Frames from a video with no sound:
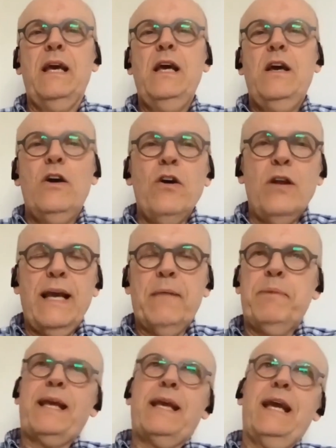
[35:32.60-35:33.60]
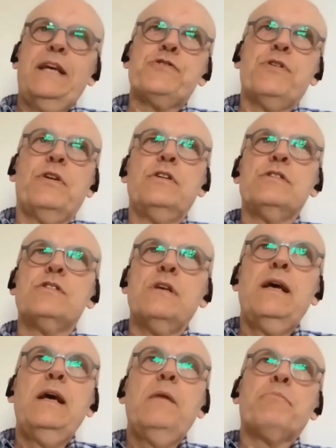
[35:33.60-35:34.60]
early applications.
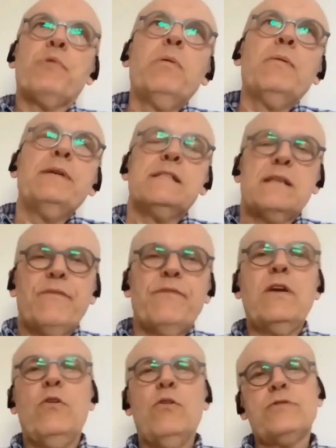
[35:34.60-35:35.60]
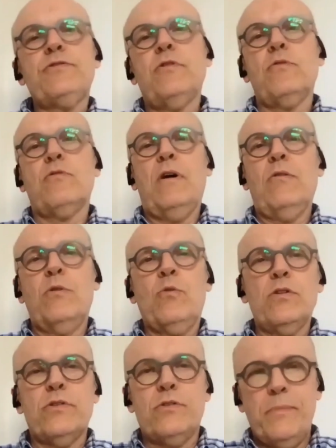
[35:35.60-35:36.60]
Probably something also around
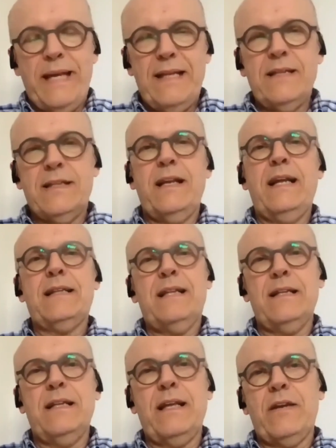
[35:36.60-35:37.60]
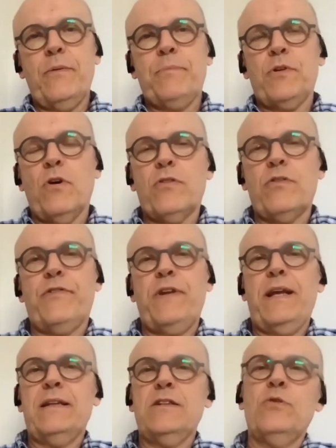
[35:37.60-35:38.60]
quantum internet and the
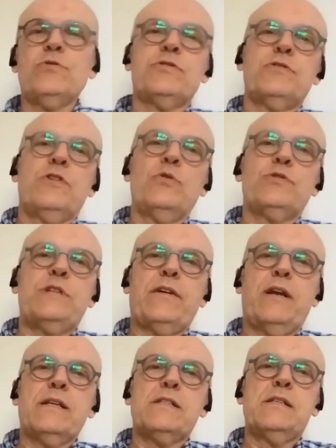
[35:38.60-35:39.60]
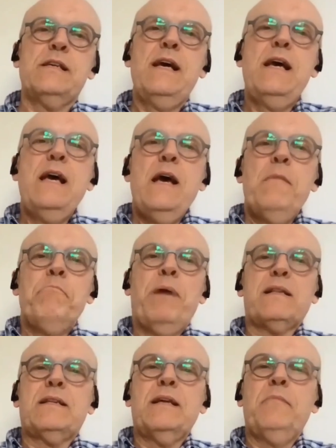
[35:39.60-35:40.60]
cryptography and those areas.
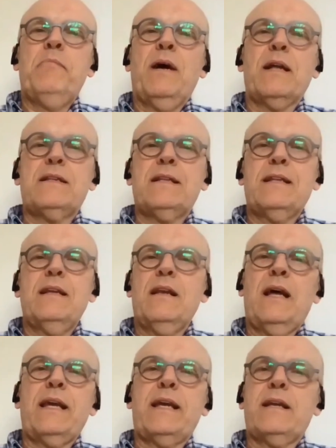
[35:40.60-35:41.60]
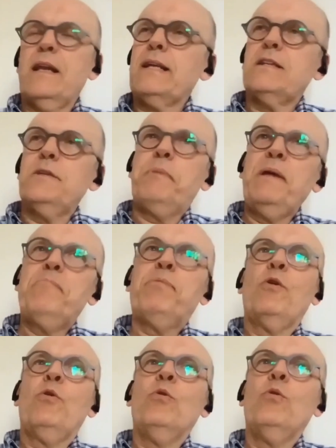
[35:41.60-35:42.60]
But like the
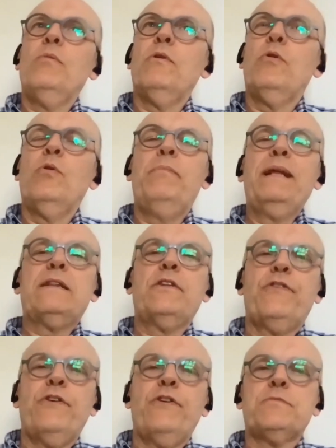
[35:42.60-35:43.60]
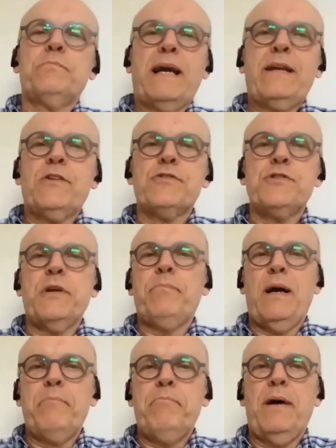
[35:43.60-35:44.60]
people who built the first microchip,
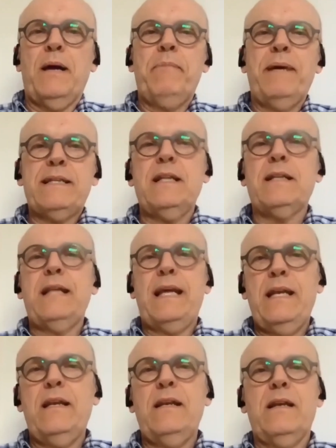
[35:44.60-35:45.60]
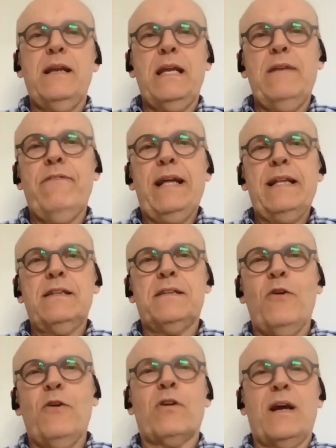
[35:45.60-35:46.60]
I bet that they didn't invent
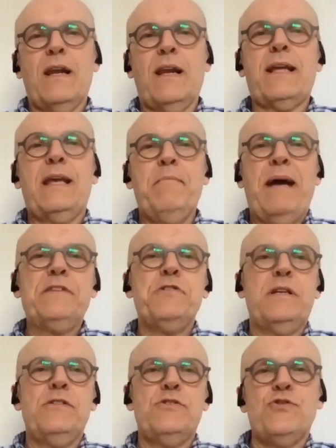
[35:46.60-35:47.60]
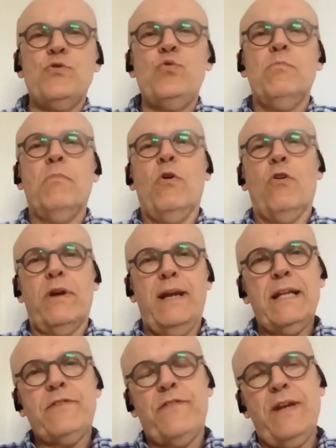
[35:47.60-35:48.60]
or kind of like imagine Zoom or
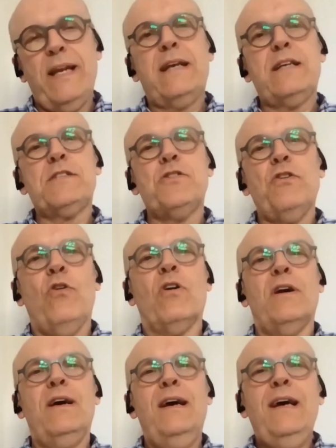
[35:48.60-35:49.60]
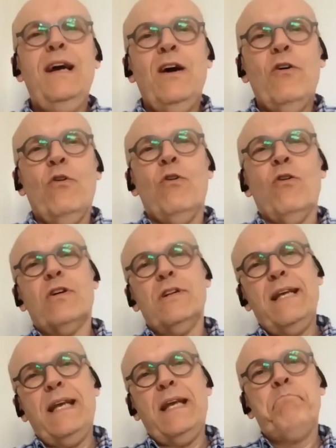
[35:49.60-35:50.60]
Netflix or
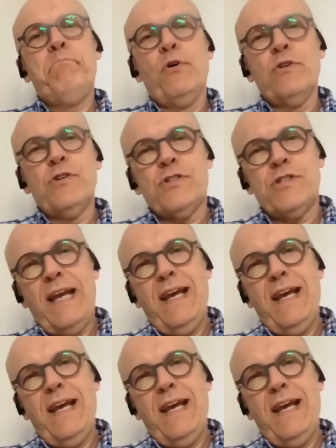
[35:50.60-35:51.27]
the Ponce